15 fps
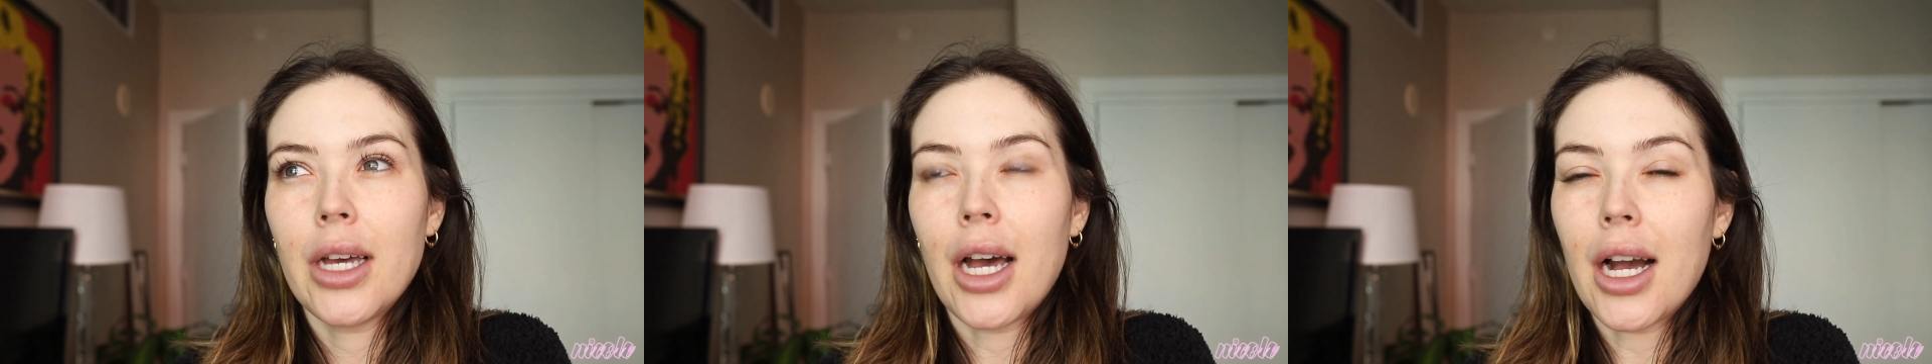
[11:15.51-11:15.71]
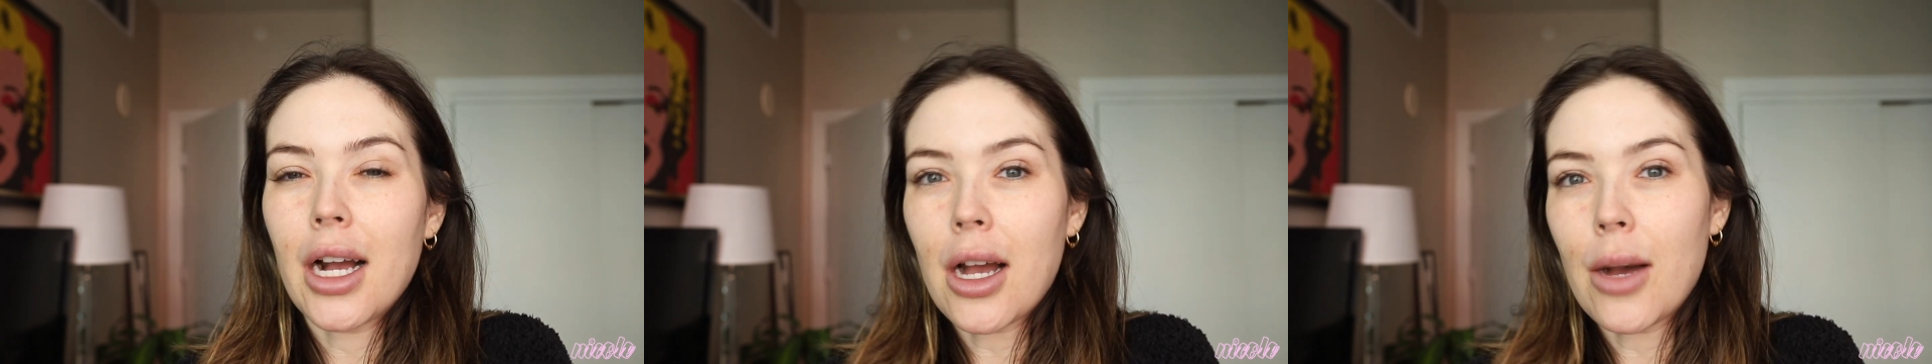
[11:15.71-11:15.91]

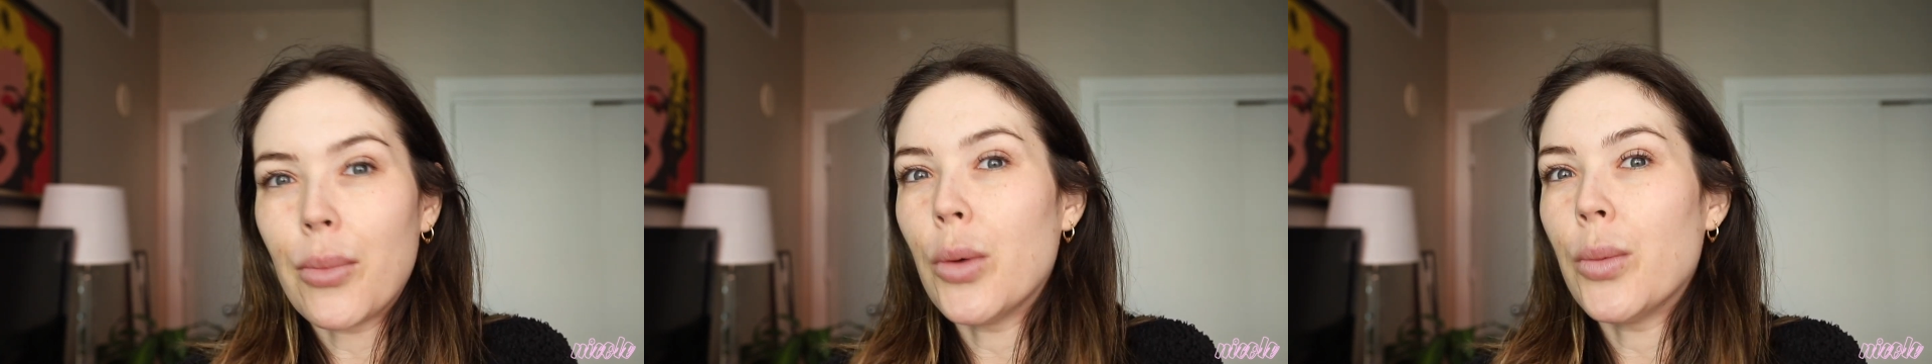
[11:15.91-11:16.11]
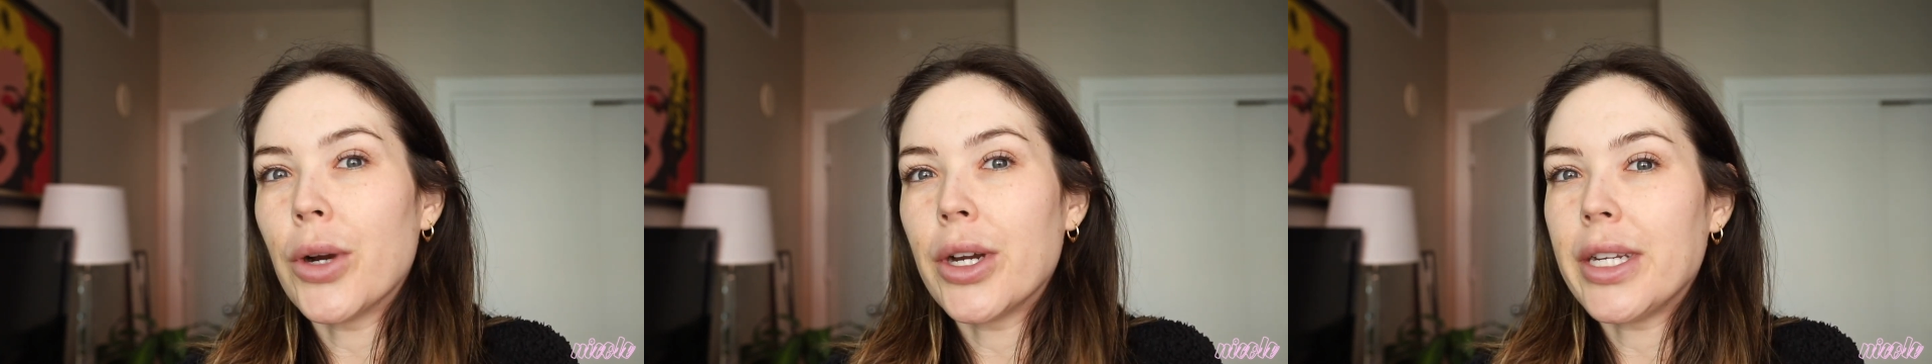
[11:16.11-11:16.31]
a
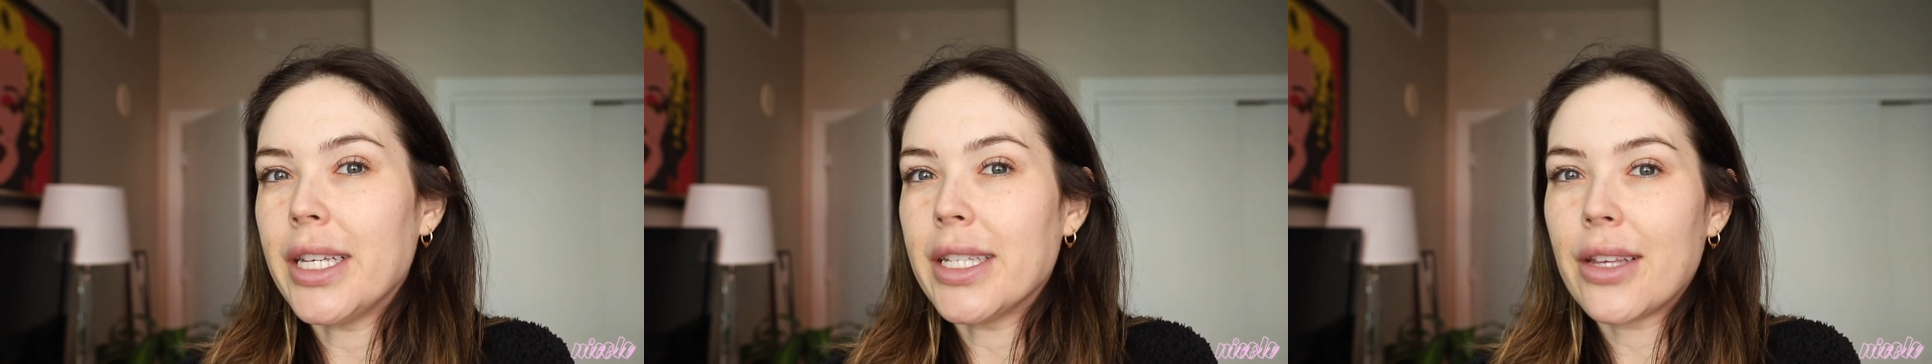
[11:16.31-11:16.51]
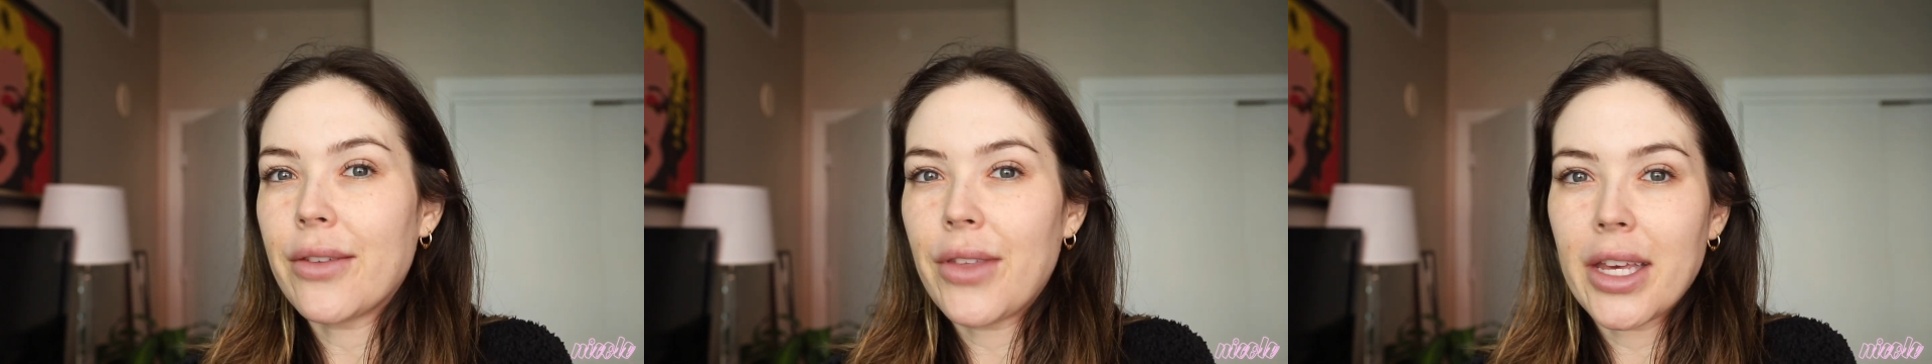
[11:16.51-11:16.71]
couple more
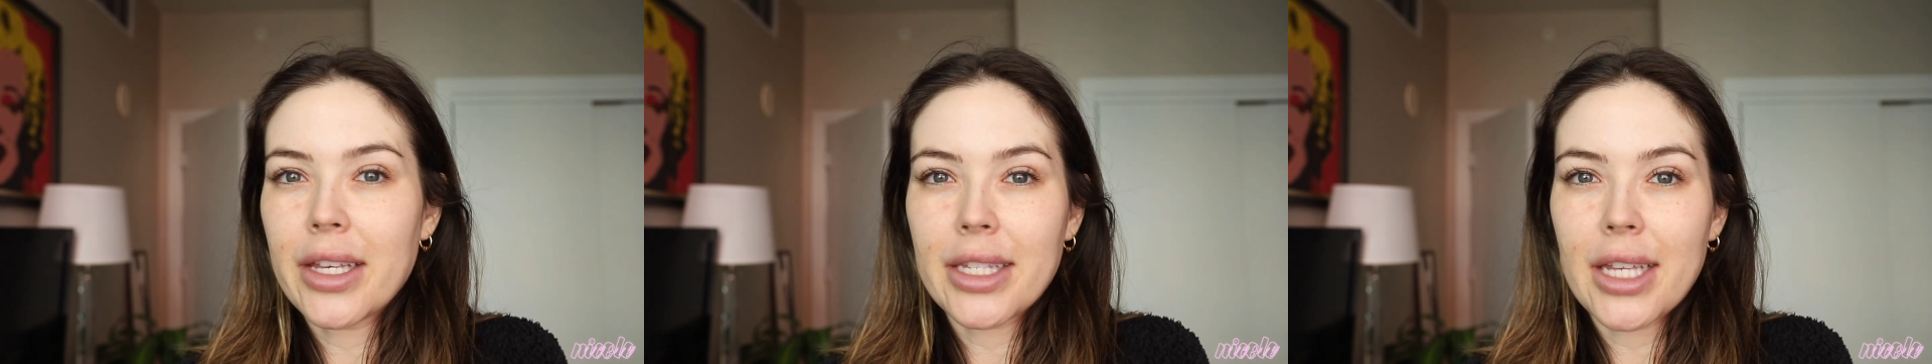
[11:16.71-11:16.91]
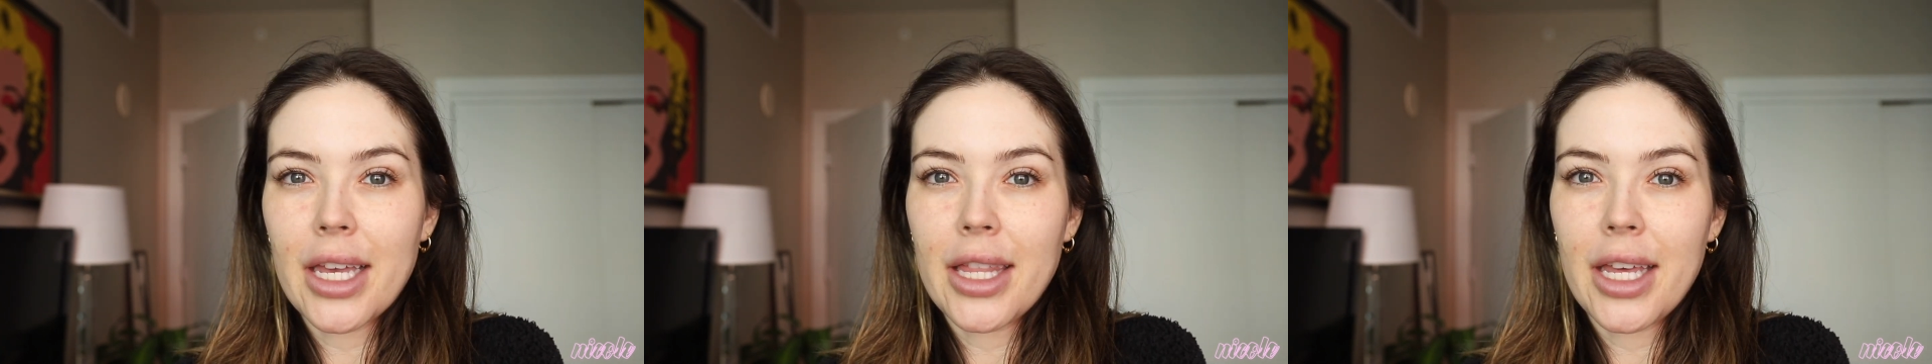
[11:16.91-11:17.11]
days of
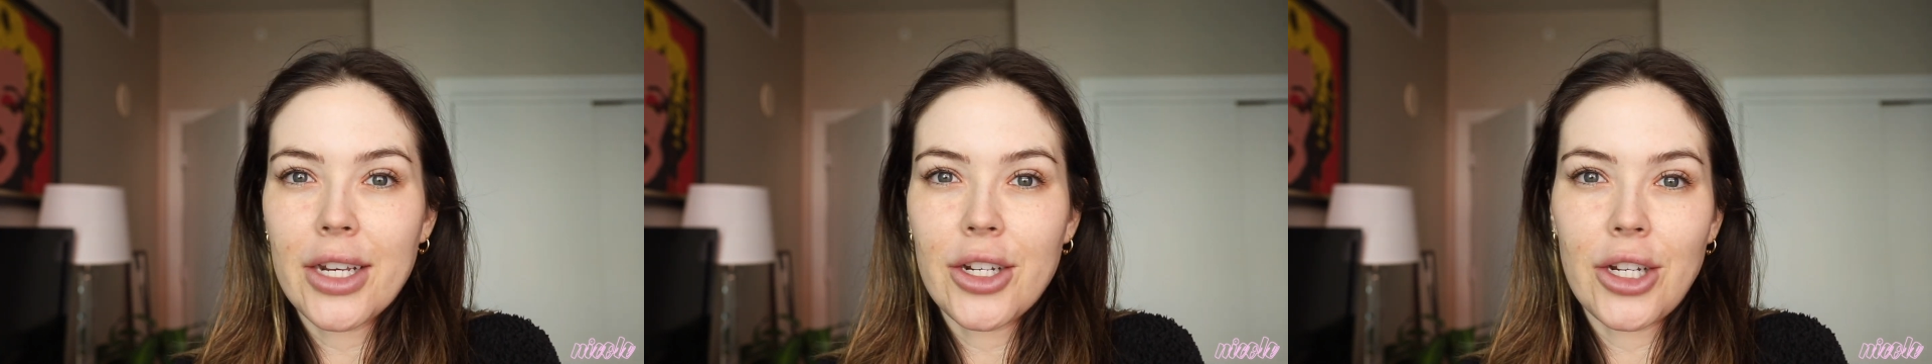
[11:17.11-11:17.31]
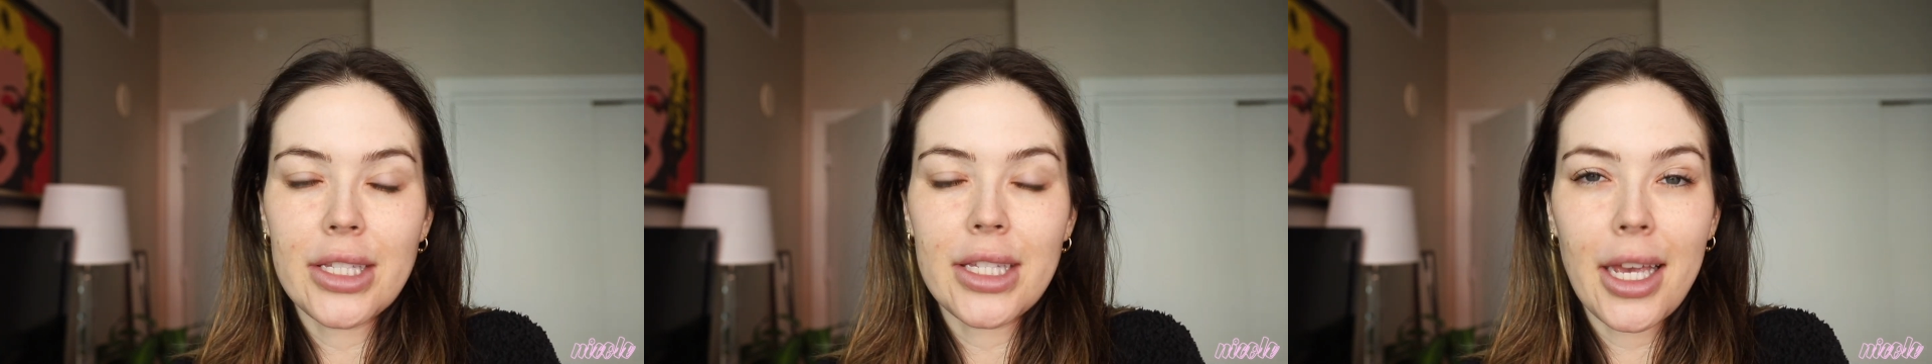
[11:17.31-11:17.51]
this and
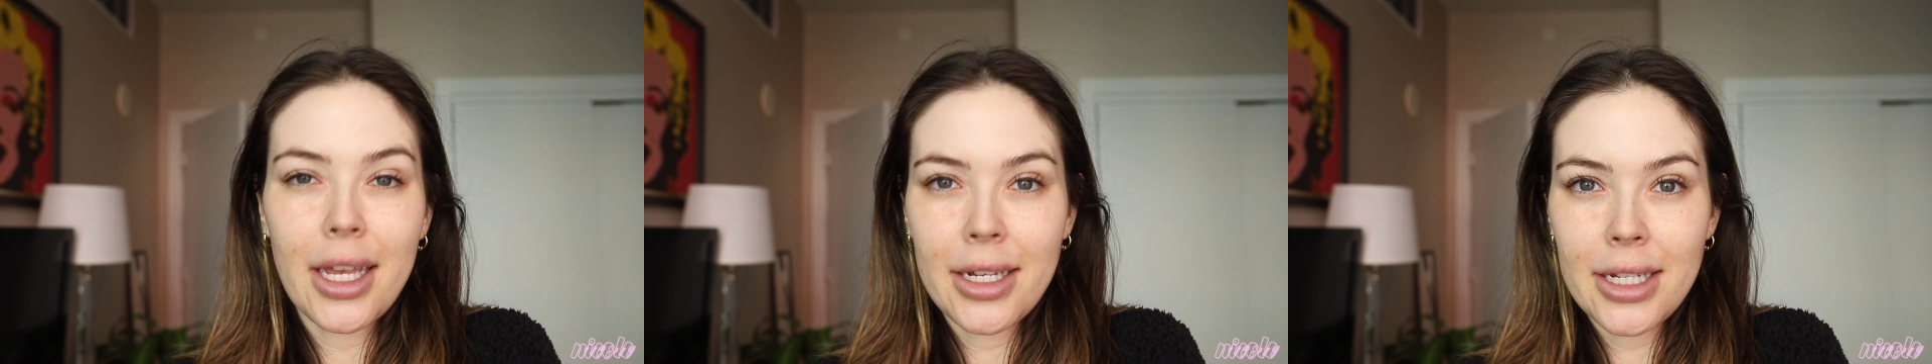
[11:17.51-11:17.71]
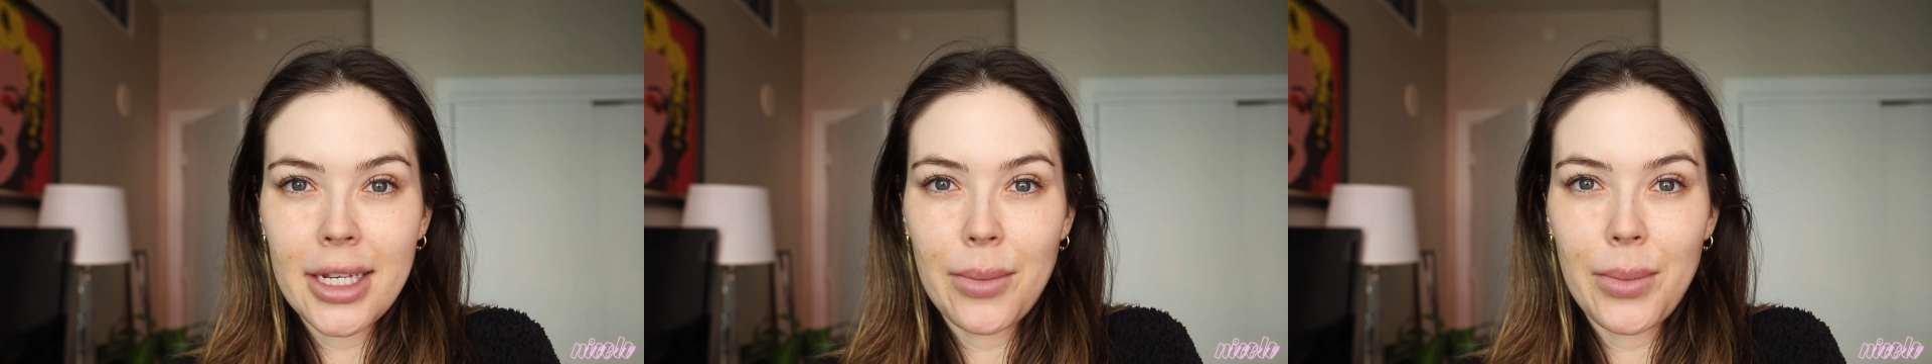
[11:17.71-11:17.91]
then just
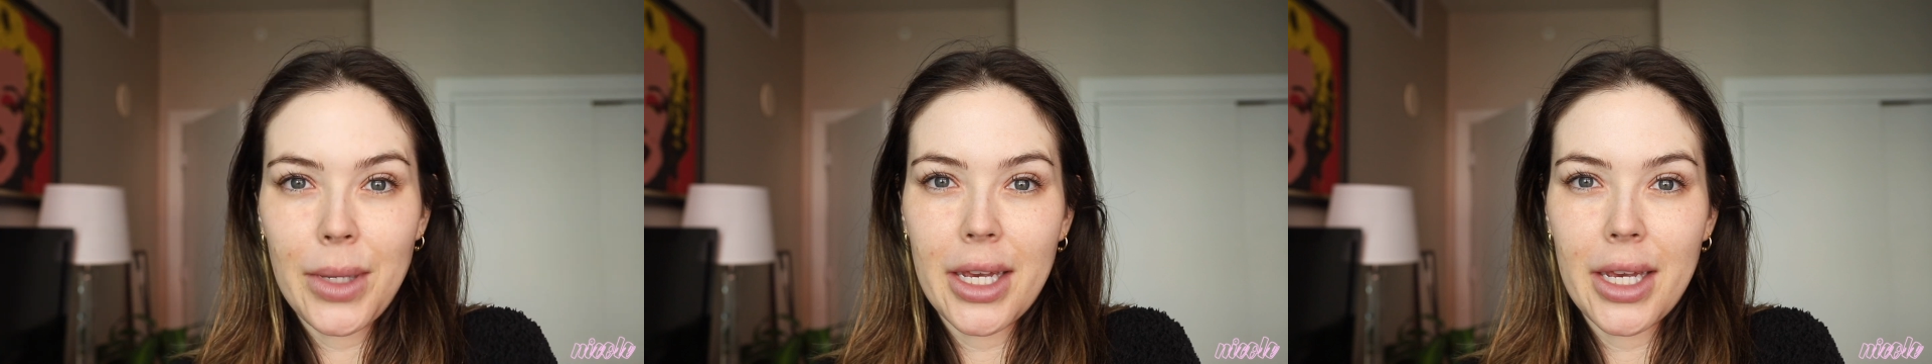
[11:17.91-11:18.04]
end it,